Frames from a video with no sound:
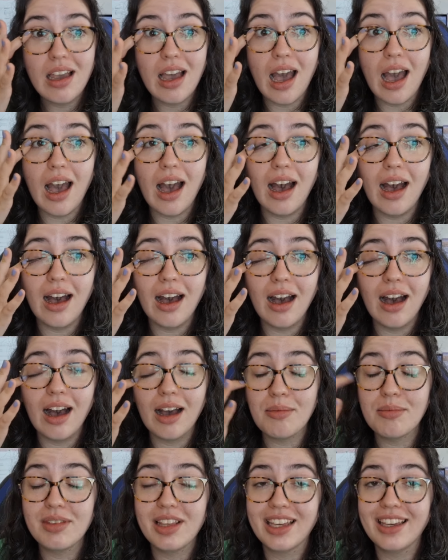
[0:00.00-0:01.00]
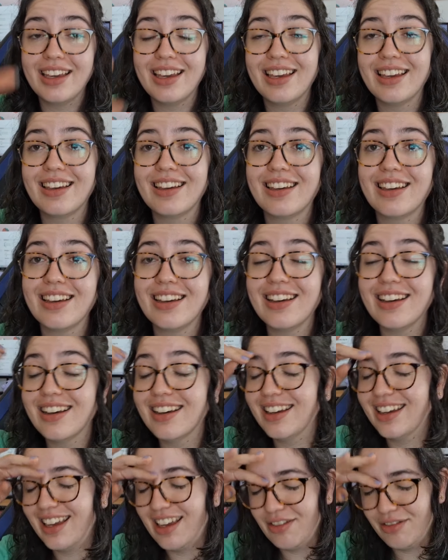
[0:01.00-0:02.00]
I'm thinking
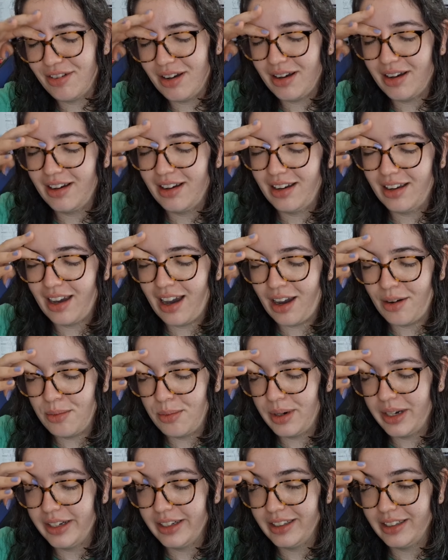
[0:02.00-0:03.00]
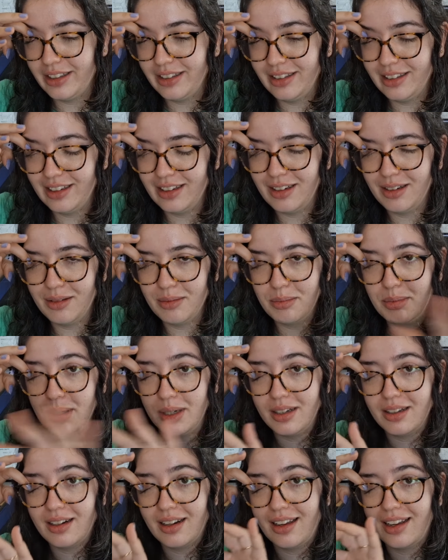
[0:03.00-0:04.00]
if I will
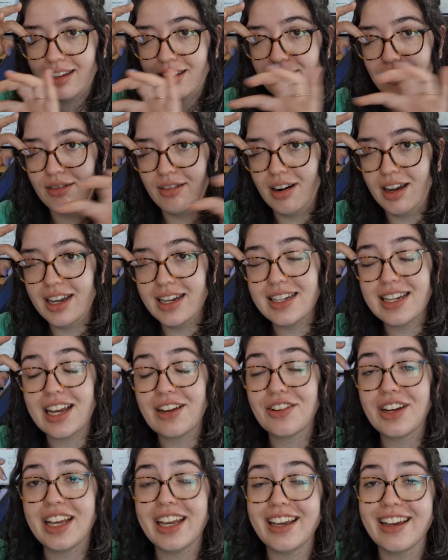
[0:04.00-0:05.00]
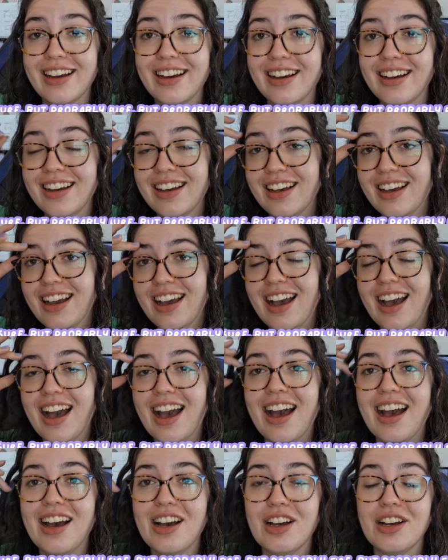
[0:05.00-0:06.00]
put like right down here,
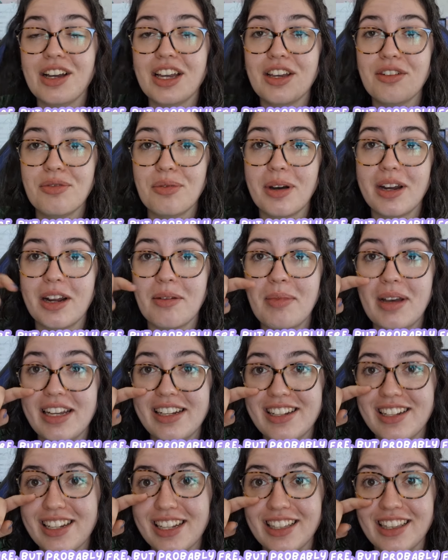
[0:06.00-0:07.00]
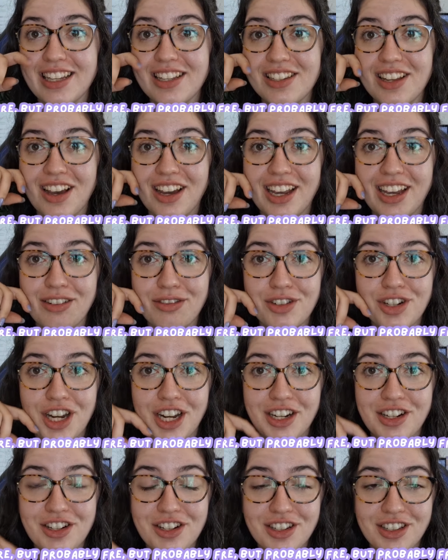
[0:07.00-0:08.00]
if when I'm editing this I have
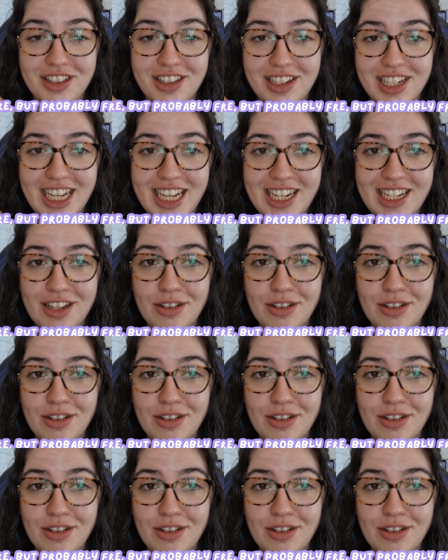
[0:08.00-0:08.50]
changed the date.